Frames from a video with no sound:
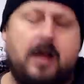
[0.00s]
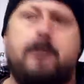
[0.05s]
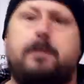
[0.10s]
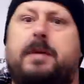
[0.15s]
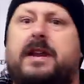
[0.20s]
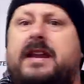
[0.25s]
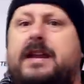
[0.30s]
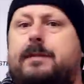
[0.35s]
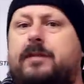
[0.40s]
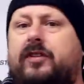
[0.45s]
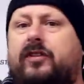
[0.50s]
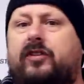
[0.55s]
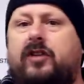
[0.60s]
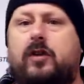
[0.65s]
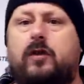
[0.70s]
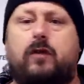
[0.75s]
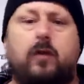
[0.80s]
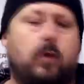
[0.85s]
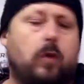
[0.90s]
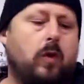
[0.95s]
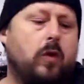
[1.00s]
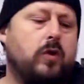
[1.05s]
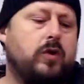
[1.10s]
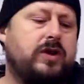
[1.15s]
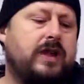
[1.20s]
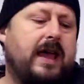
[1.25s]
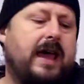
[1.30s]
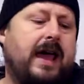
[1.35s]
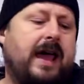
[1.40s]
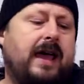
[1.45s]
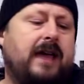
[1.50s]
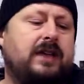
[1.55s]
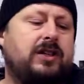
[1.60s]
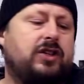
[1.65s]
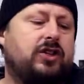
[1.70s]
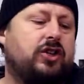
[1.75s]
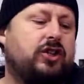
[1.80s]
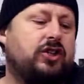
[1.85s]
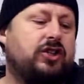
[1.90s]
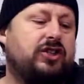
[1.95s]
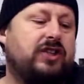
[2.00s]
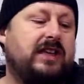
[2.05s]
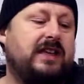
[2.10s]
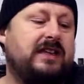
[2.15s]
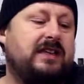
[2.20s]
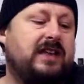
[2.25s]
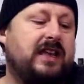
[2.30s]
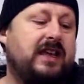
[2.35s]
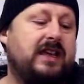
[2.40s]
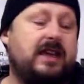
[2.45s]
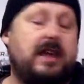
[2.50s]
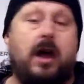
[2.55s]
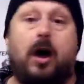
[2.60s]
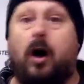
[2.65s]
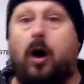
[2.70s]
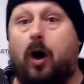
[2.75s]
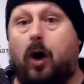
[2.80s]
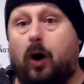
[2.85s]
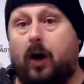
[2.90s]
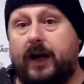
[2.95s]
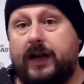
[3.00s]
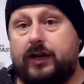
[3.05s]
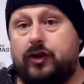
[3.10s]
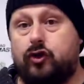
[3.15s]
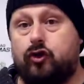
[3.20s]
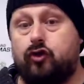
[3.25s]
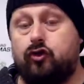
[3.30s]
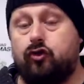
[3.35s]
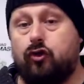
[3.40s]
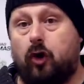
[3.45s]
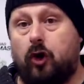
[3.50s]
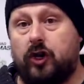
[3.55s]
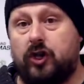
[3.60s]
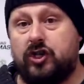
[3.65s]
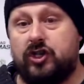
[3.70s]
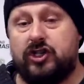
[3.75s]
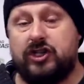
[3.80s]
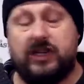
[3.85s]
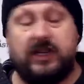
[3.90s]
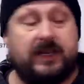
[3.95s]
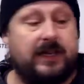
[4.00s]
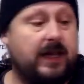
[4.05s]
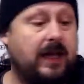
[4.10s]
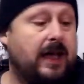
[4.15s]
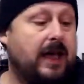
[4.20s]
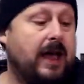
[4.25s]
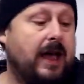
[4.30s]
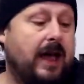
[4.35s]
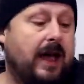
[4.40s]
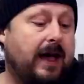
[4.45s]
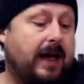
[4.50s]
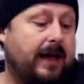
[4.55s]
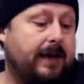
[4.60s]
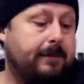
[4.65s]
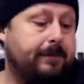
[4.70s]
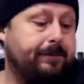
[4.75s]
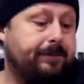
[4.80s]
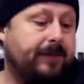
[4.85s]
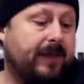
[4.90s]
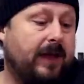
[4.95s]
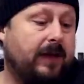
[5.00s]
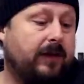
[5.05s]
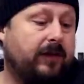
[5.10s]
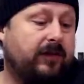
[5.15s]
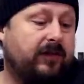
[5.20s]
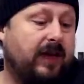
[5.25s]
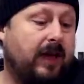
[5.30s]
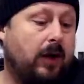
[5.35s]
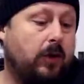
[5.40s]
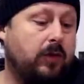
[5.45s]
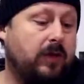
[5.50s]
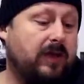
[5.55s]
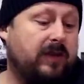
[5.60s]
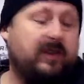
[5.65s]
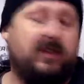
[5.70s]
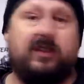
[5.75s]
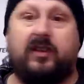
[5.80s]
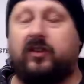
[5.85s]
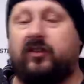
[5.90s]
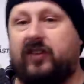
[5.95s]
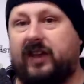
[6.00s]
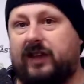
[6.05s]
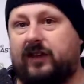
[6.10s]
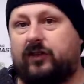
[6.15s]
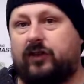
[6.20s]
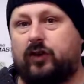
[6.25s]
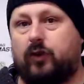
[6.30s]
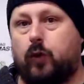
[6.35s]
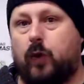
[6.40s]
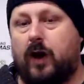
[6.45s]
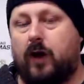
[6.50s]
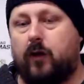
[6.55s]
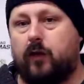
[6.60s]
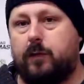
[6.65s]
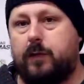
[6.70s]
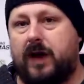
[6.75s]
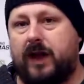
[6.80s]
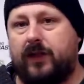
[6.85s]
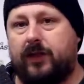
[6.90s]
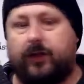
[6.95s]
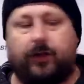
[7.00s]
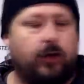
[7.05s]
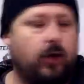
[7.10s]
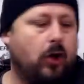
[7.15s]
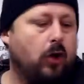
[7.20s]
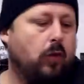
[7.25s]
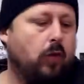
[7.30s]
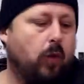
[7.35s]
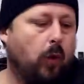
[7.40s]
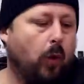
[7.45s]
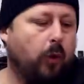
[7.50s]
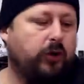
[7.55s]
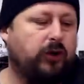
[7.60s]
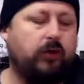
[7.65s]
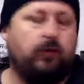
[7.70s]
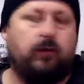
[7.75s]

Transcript: Pick up the Silver Ward HDD Hydrology. So this is a 6 to 12 month water